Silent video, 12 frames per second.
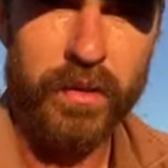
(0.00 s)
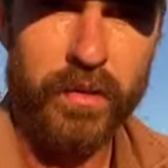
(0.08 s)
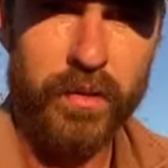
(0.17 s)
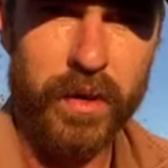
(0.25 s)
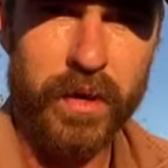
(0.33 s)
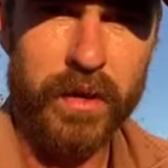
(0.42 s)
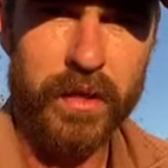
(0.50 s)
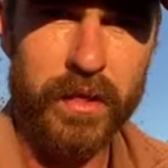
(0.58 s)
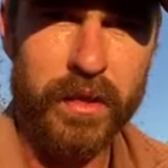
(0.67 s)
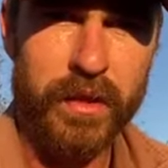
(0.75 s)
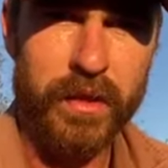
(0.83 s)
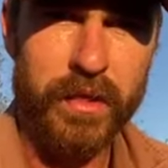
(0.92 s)

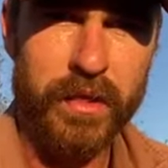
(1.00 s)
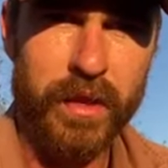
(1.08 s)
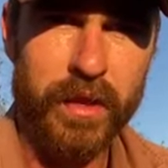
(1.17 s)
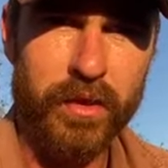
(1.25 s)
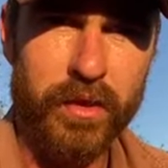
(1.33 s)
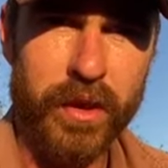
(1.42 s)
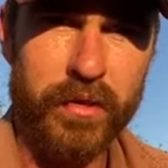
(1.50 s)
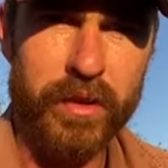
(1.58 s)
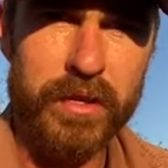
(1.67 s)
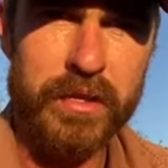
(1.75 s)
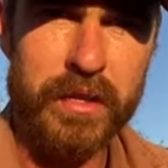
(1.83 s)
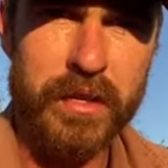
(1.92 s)
Well, there you have
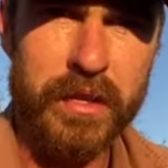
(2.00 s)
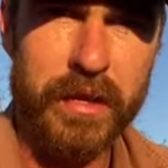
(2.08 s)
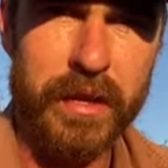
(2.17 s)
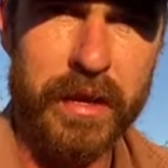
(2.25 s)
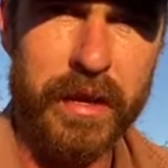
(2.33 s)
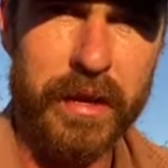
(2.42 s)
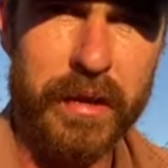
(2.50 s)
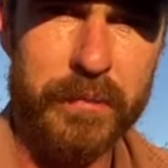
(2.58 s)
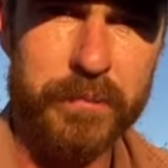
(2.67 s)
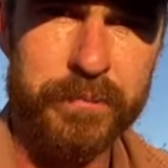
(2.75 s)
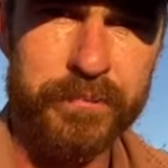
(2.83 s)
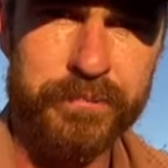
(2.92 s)
it.
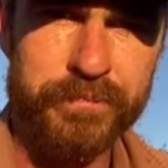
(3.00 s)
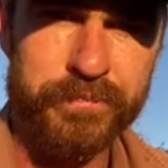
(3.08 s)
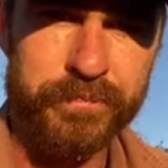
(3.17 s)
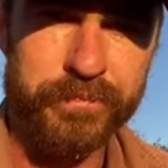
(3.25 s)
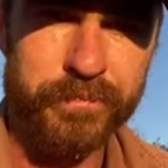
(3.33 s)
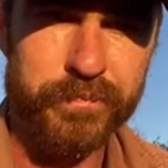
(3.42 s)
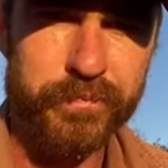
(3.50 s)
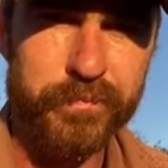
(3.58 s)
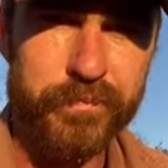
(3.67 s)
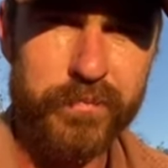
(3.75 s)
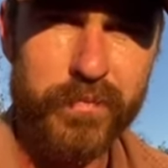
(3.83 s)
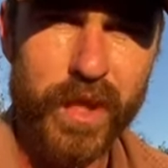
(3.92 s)
Um,
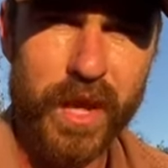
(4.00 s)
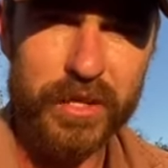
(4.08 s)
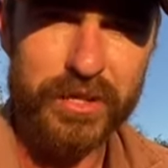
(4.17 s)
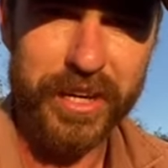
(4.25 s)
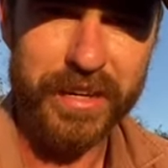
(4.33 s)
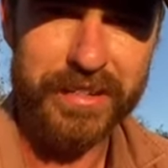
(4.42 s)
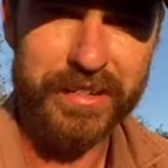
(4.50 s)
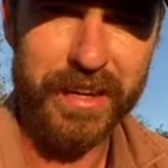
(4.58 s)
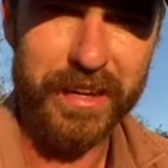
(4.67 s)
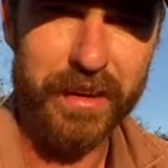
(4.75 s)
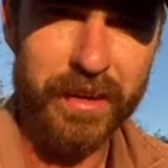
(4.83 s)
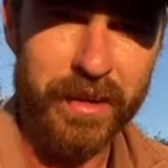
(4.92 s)
our track is
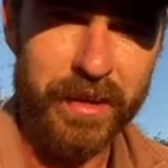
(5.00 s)
done.